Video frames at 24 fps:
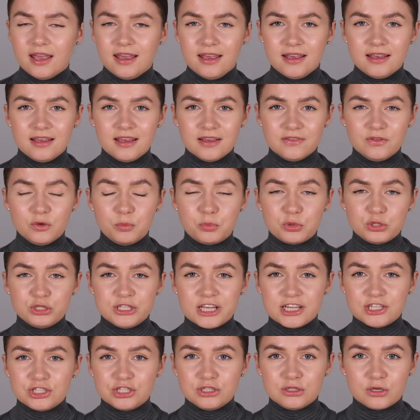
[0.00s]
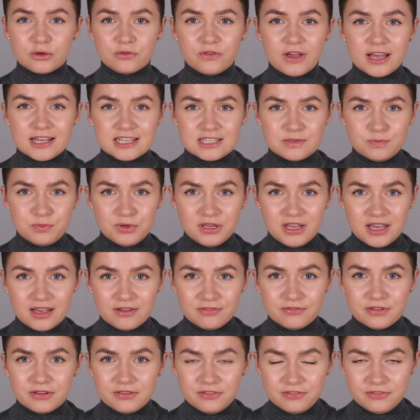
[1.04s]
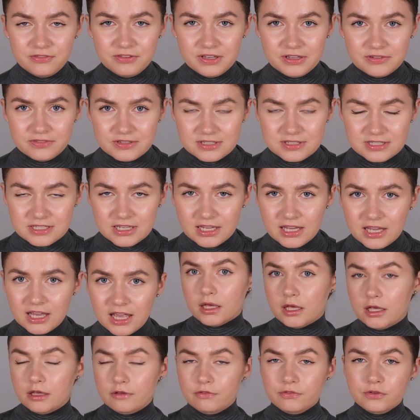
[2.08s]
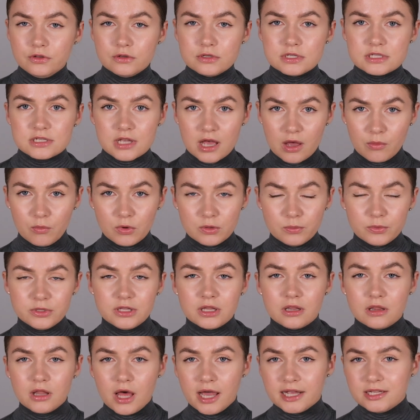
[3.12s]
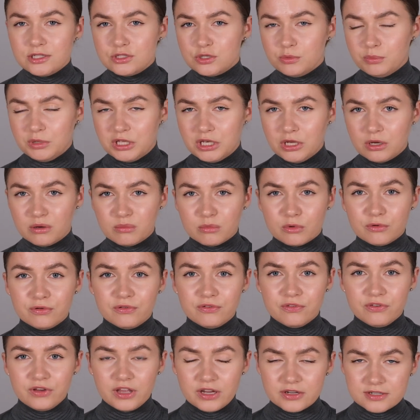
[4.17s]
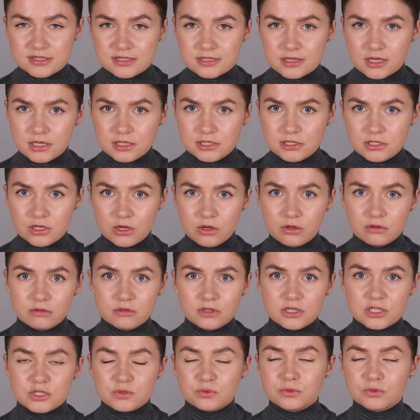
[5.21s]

it gives you protection of SPF 50. If you're someone with a light to medium or fair skin tone, this